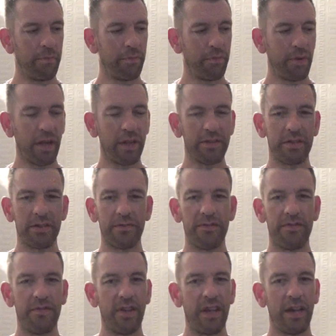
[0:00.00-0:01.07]
Prices
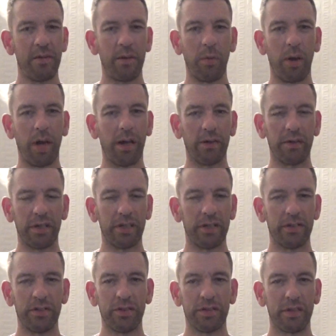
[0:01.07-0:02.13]
vary wildly. It's
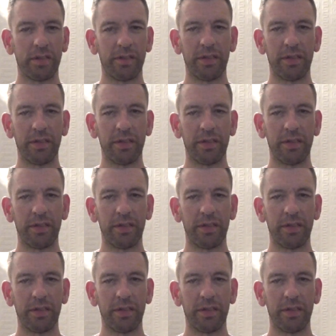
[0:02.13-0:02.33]
just